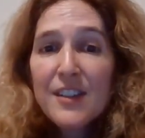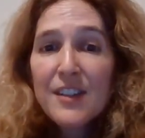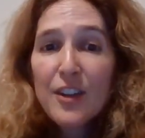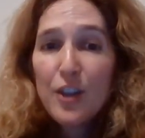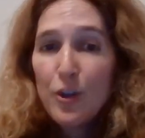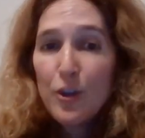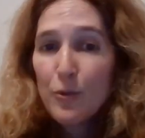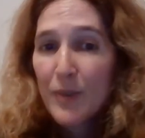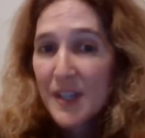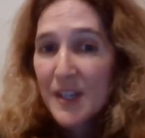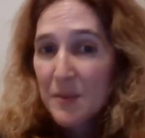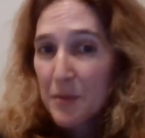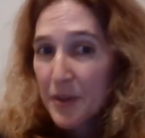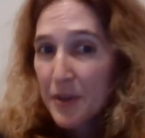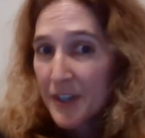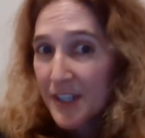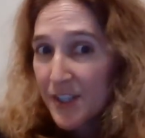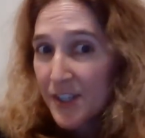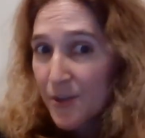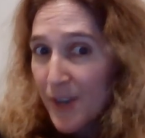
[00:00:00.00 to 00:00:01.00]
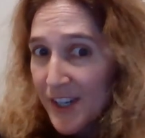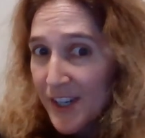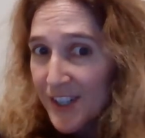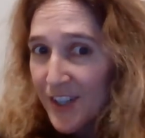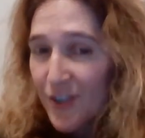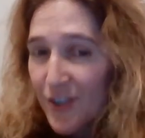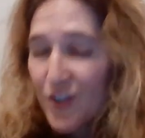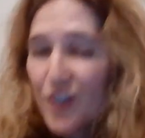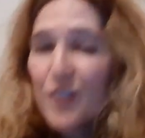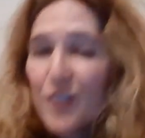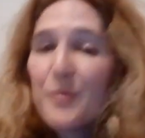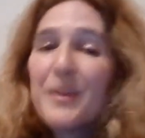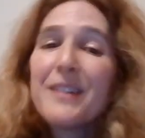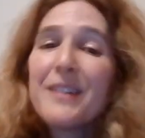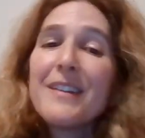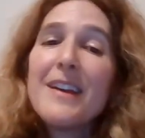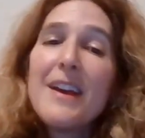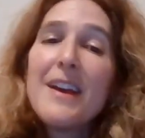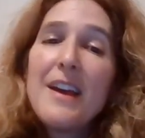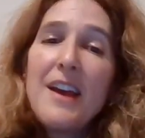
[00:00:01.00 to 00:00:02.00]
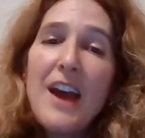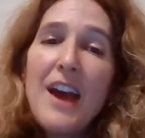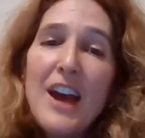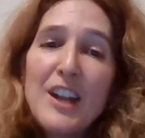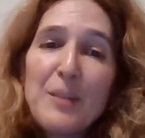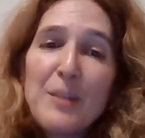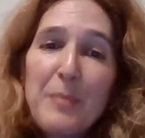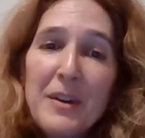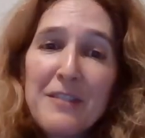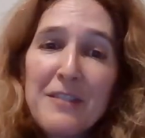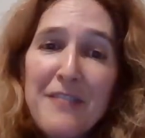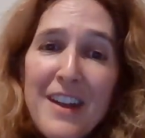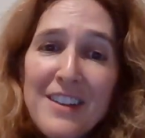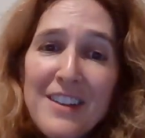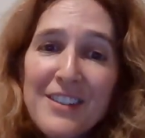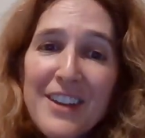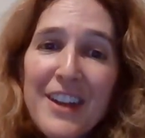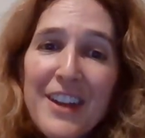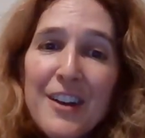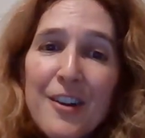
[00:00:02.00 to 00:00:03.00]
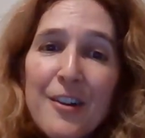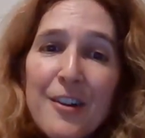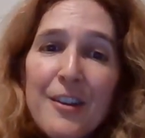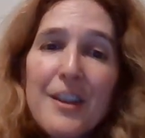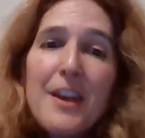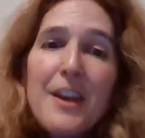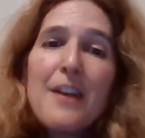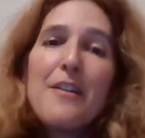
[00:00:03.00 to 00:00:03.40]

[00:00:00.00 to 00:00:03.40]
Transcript: acute respiratory distress syndrome, and end up on a ventilator,